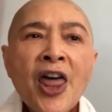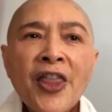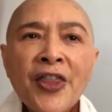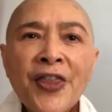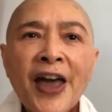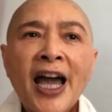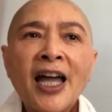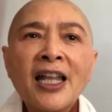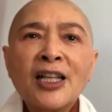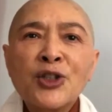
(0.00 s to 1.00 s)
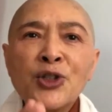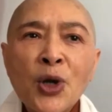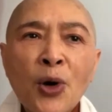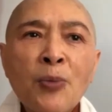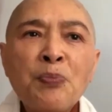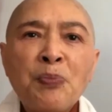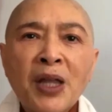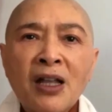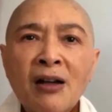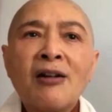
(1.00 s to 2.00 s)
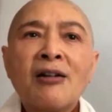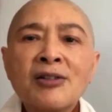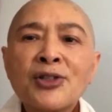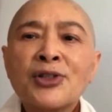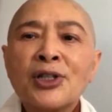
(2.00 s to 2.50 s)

that don't, because